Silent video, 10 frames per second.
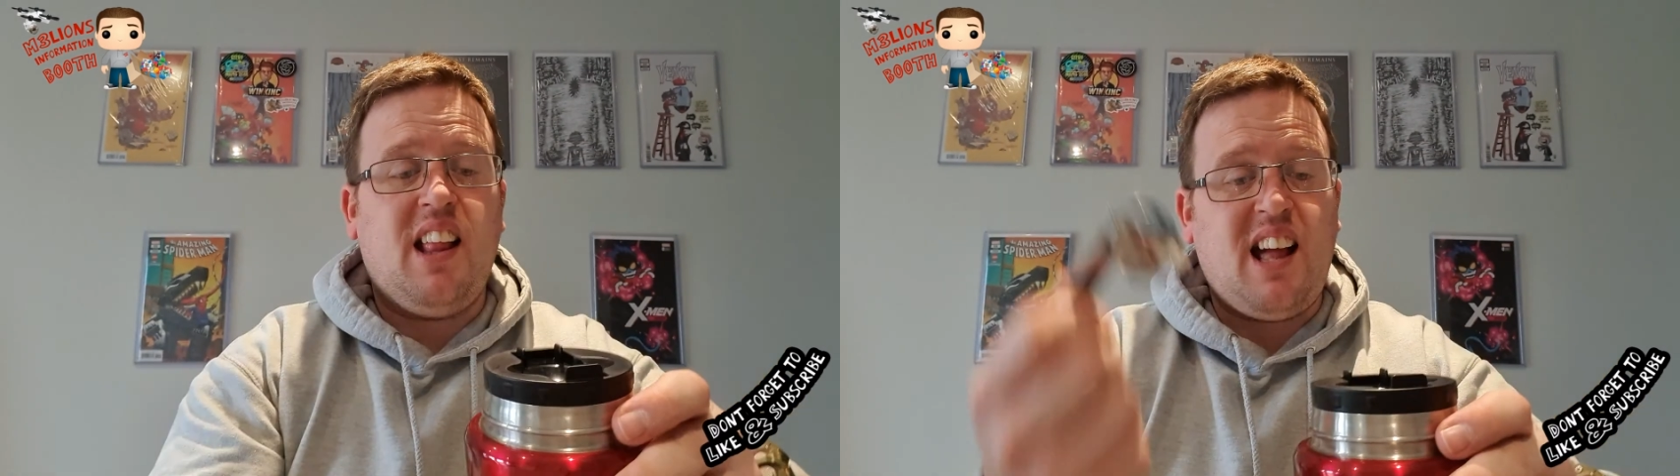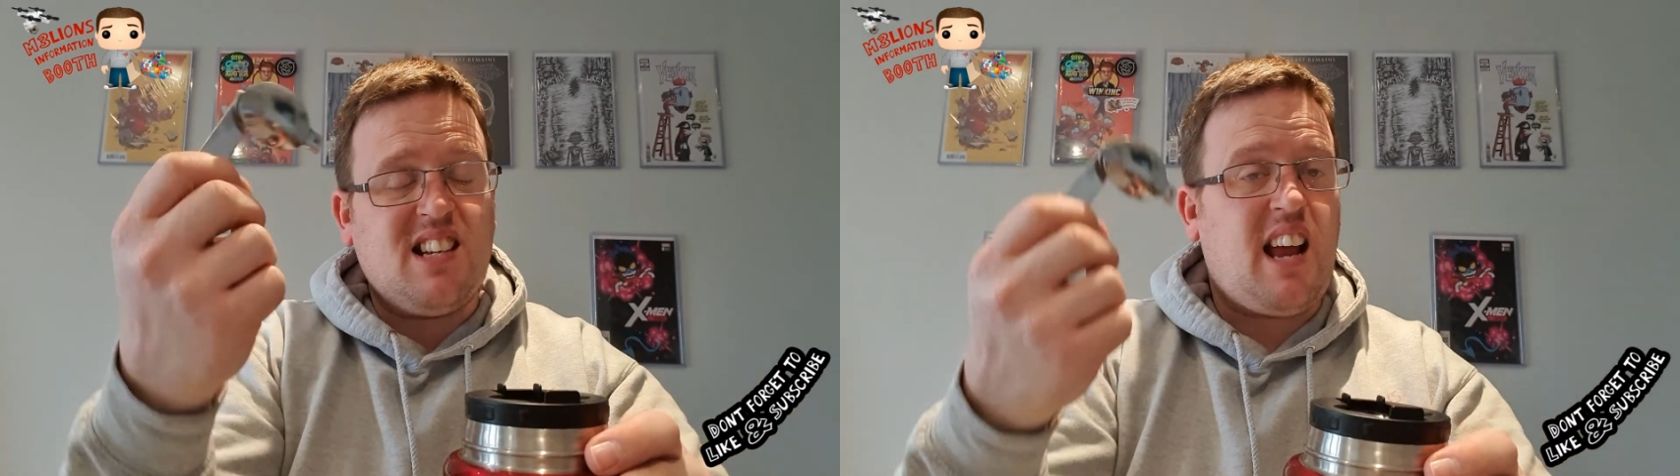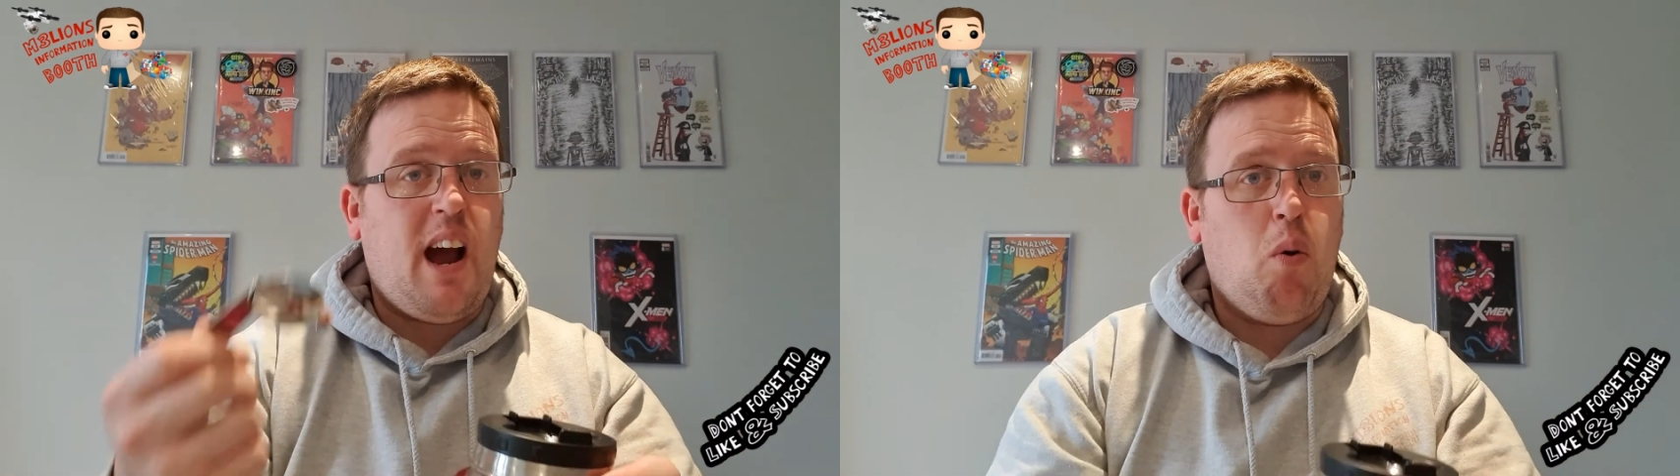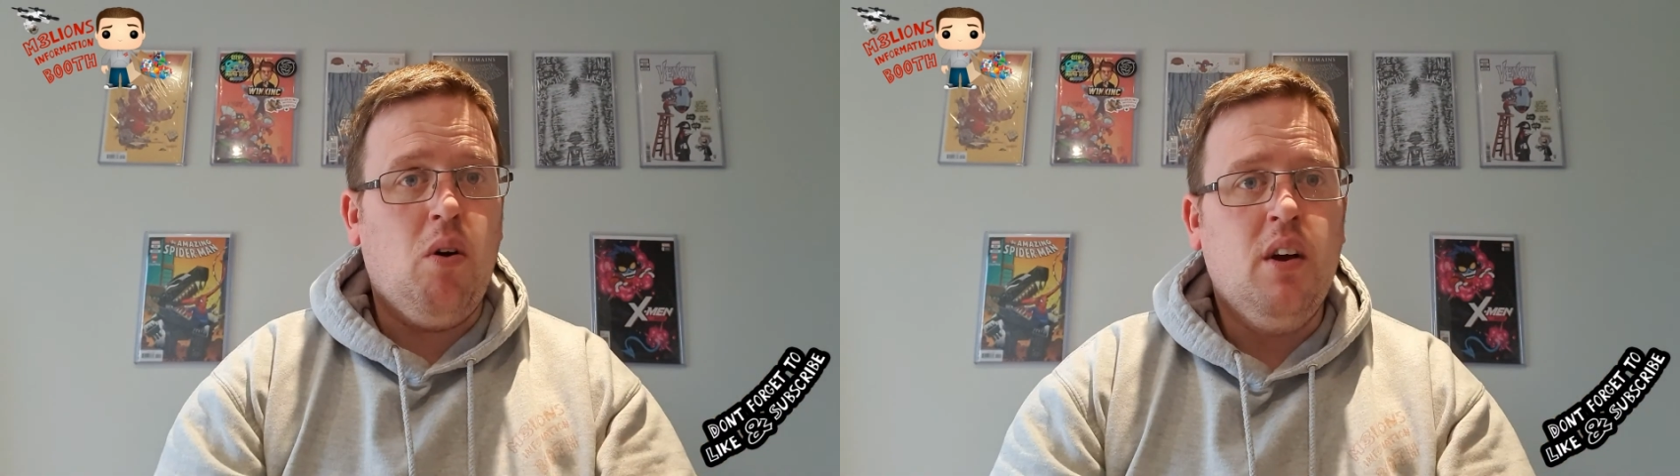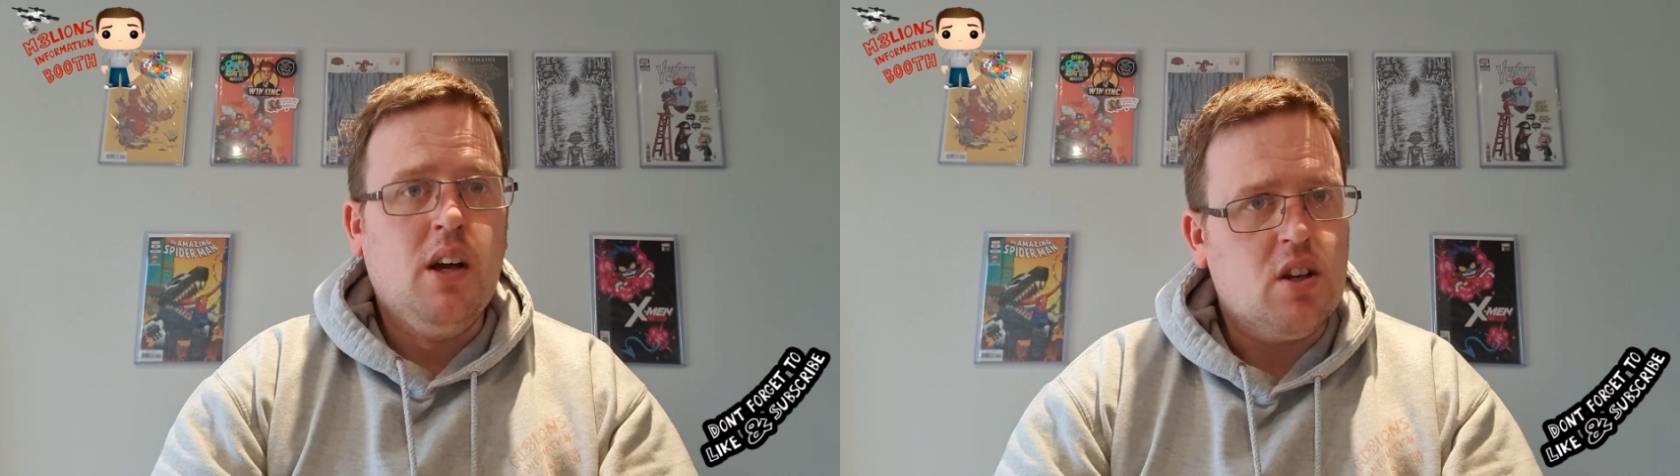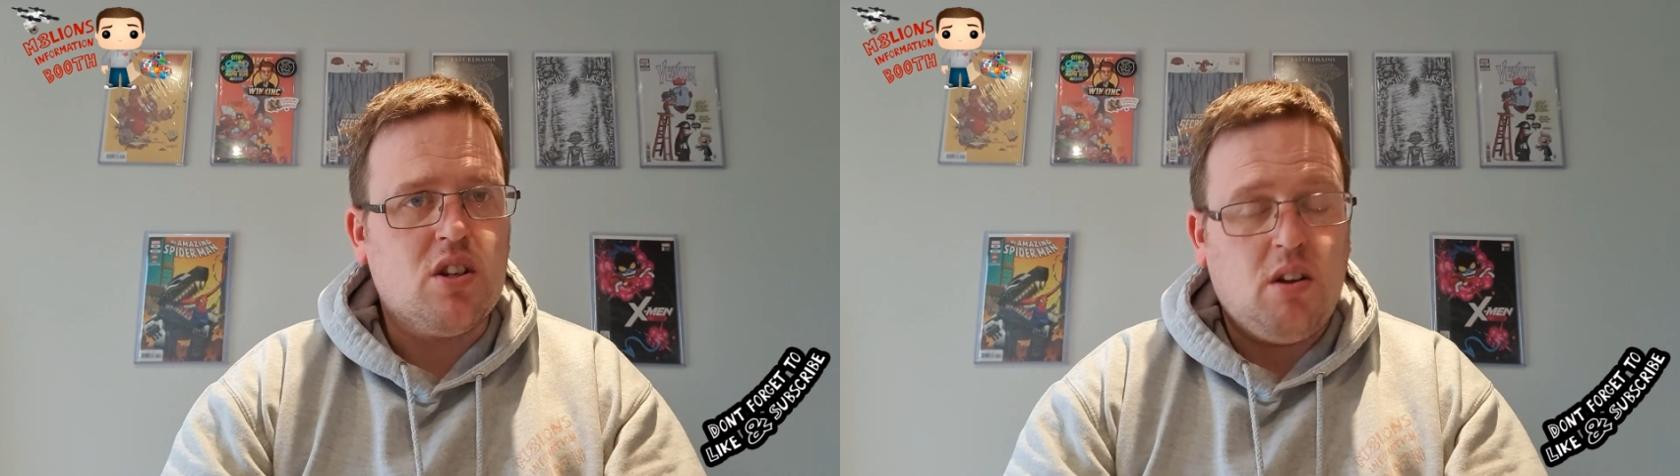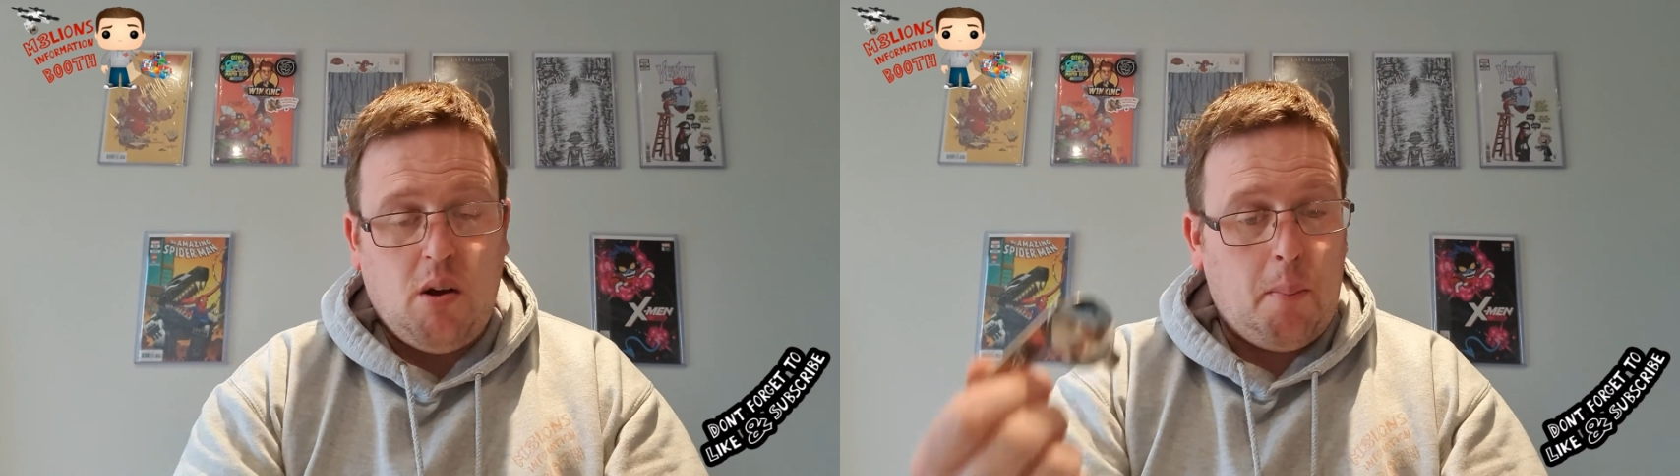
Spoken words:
That's how I